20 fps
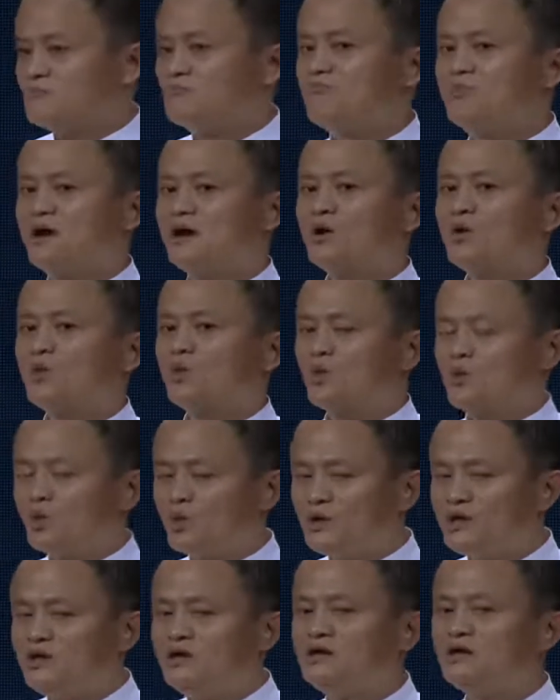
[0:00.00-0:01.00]
But
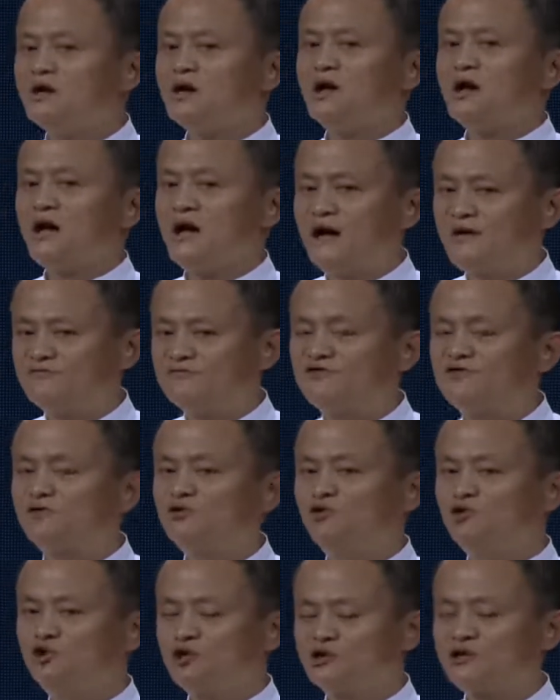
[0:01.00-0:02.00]
we have to
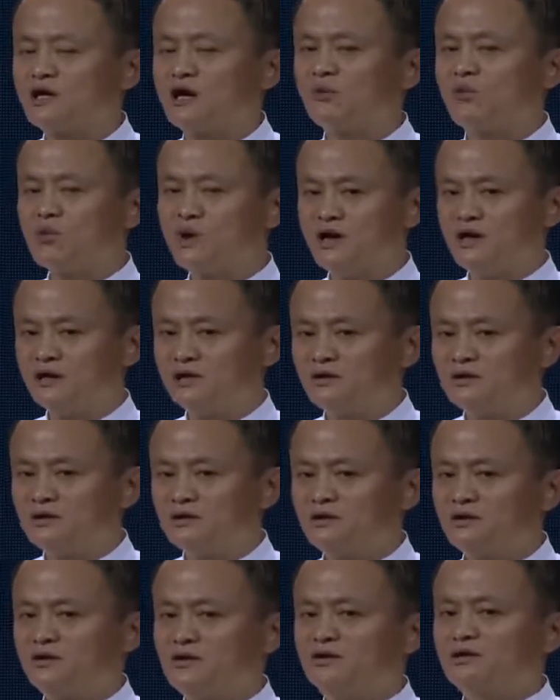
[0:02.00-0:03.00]
look a way
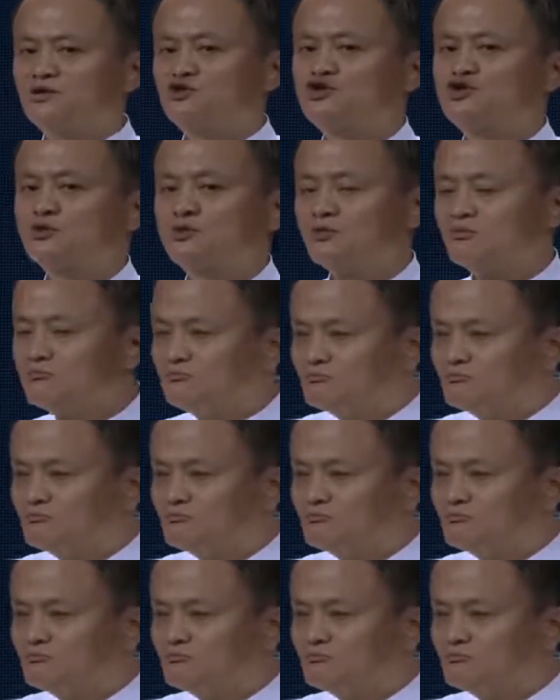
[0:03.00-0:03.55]
to